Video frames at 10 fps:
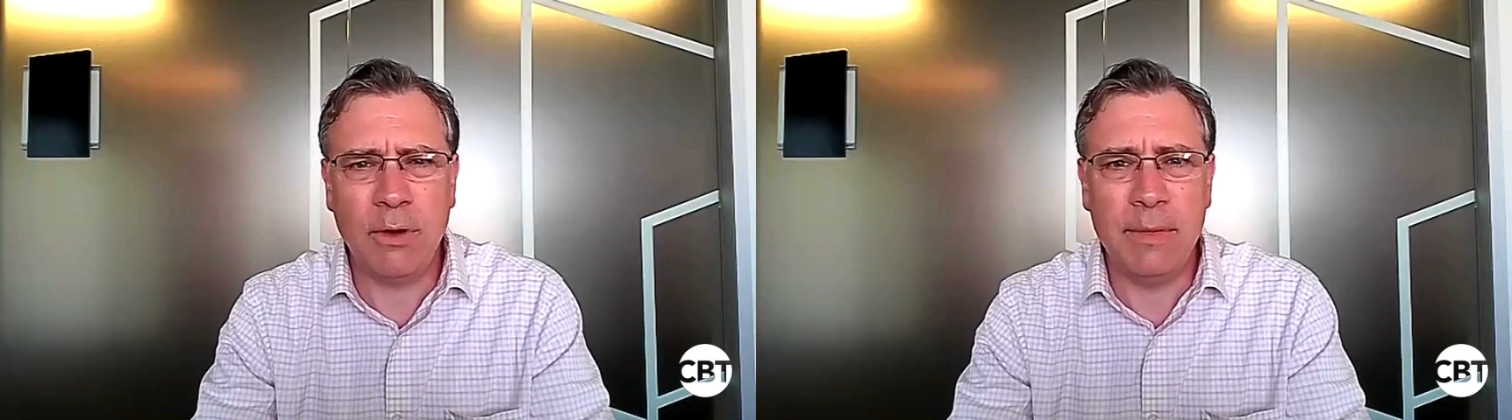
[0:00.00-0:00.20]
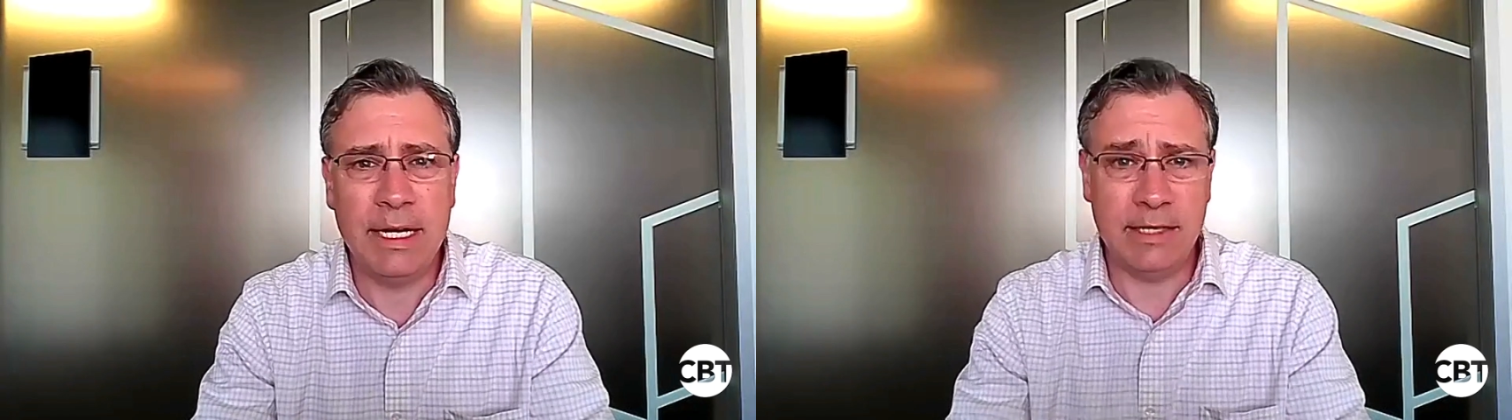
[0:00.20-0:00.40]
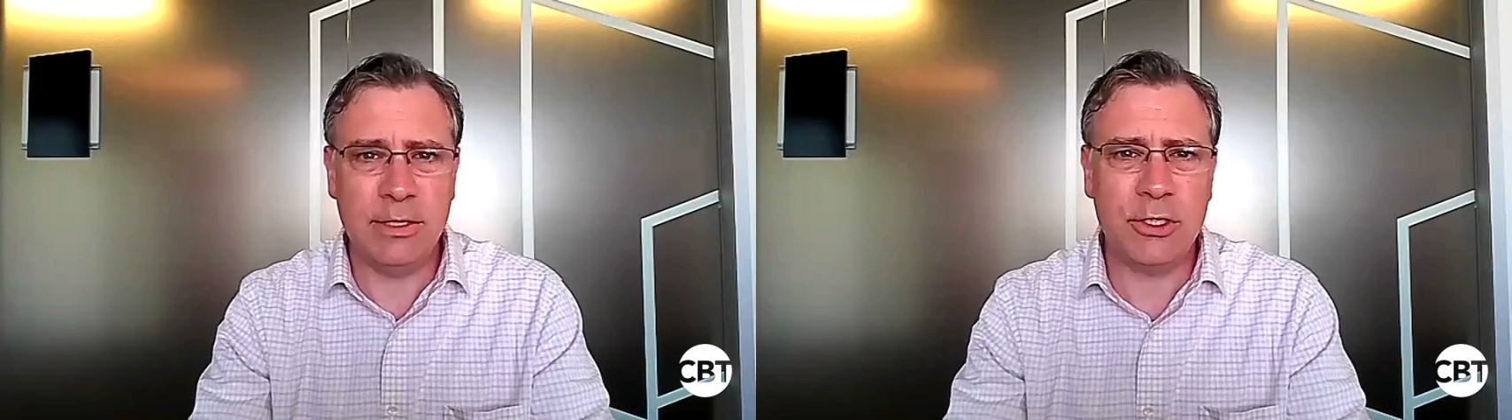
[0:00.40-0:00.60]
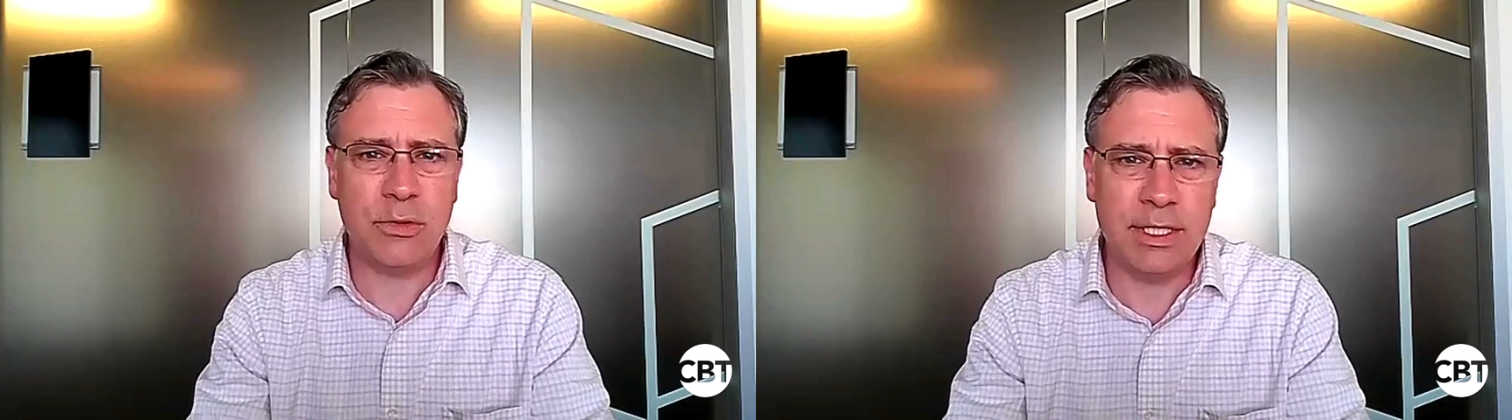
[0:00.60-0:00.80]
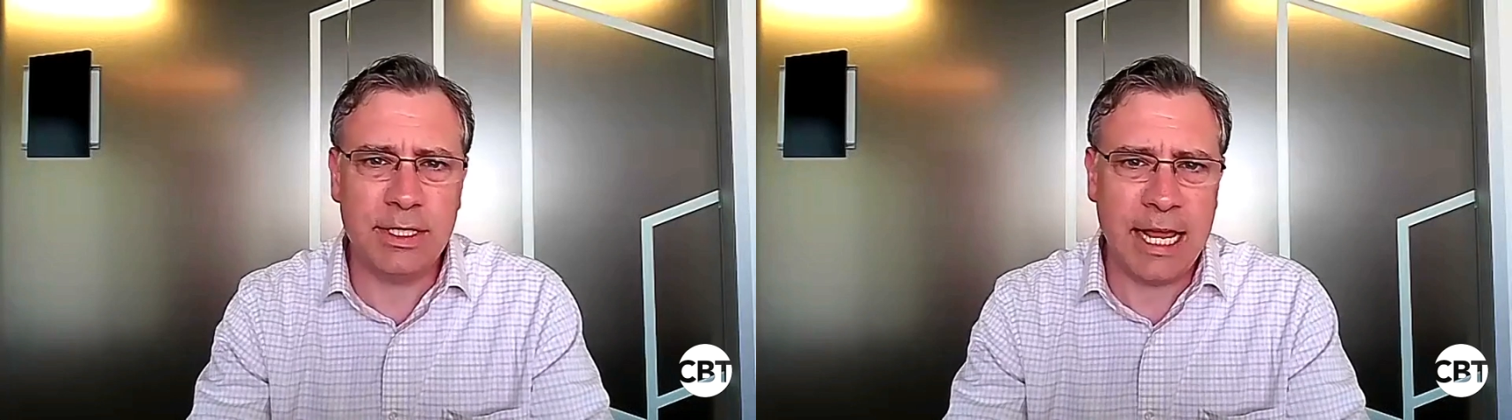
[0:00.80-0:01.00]
from an
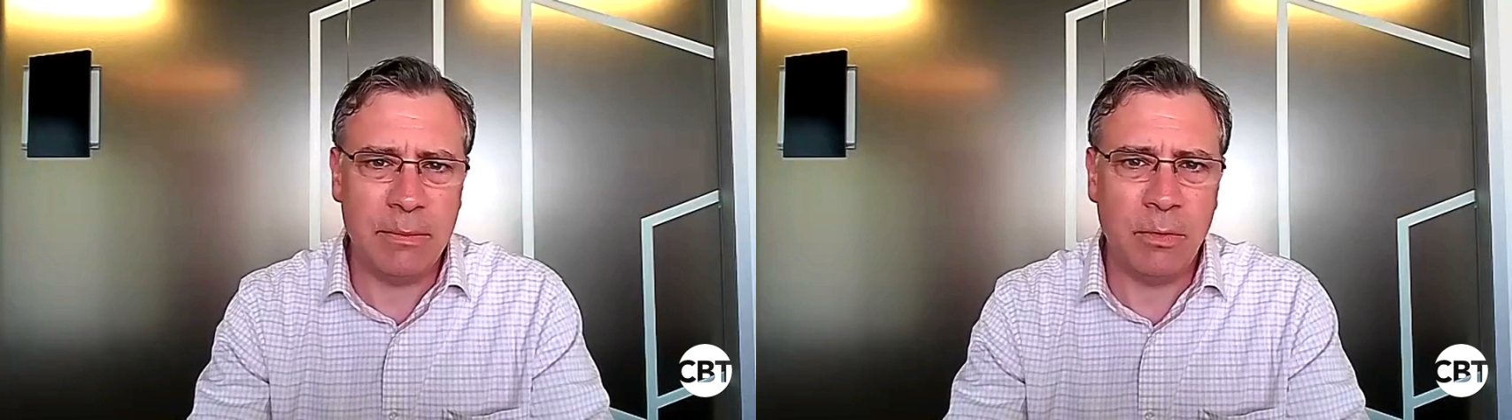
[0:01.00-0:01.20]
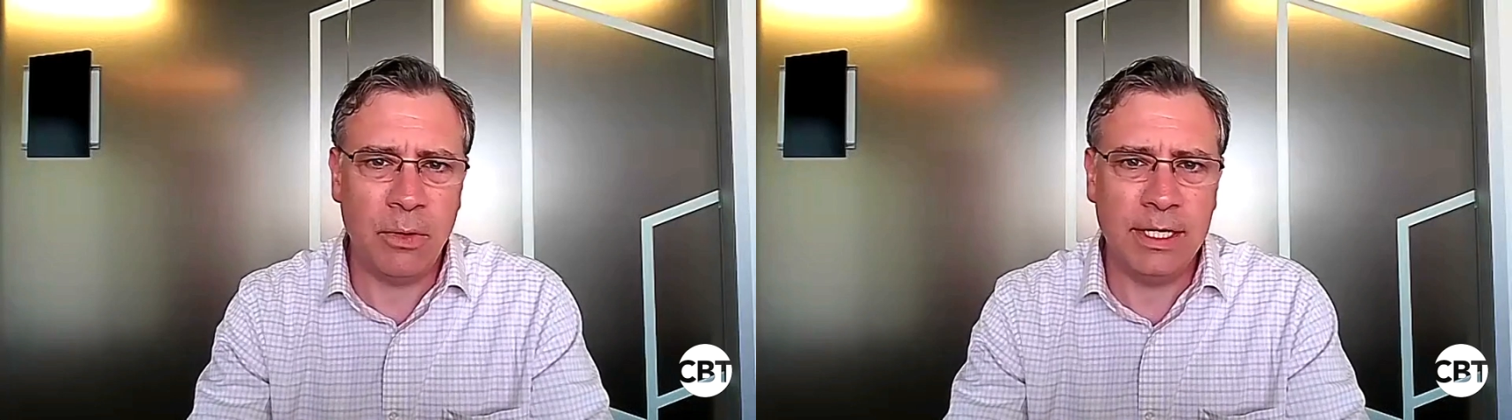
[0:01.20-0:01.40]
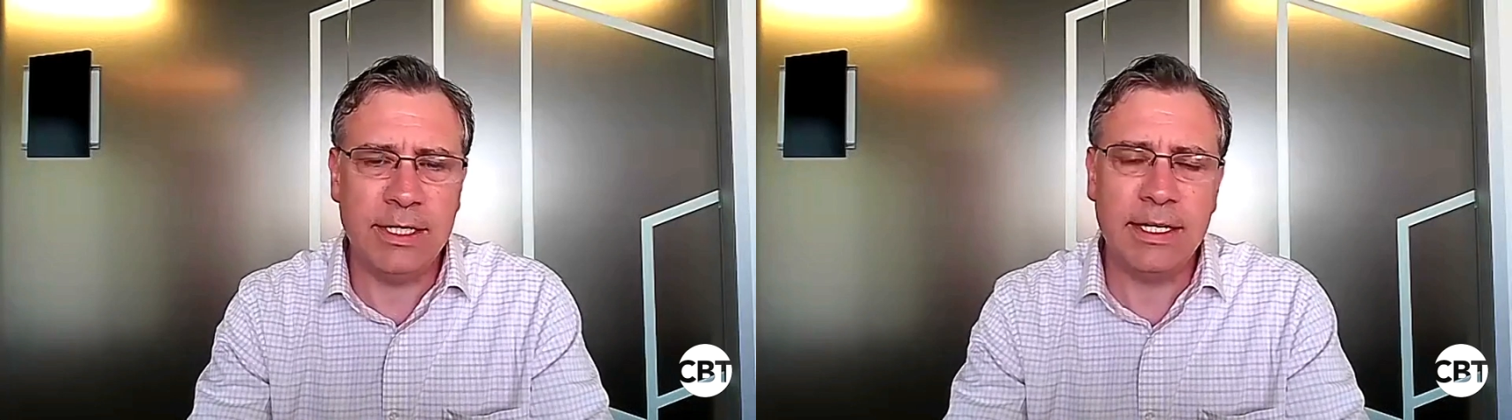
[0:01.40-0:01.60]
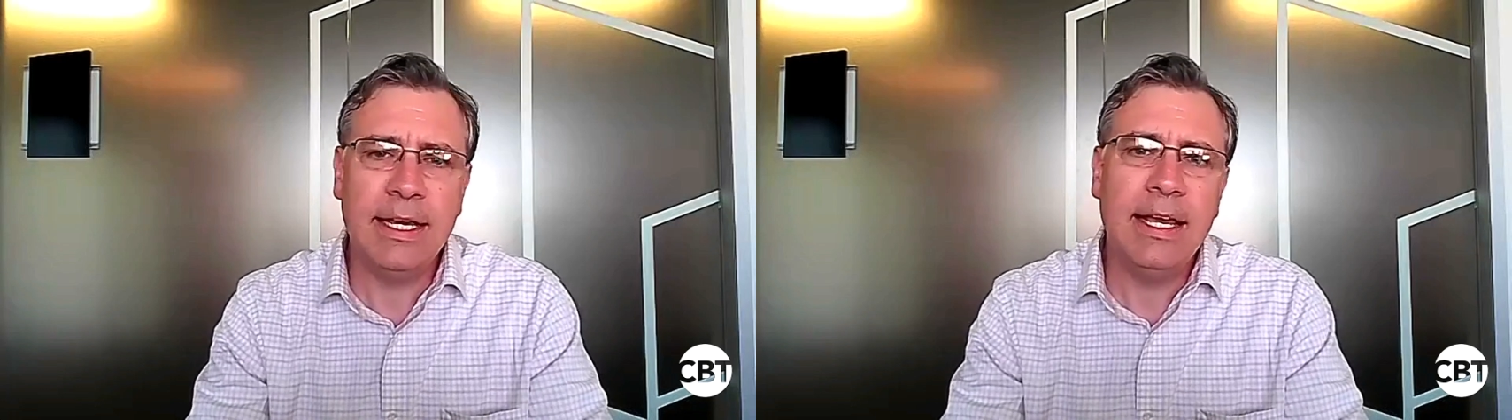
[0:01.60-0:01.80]
industry standpoint.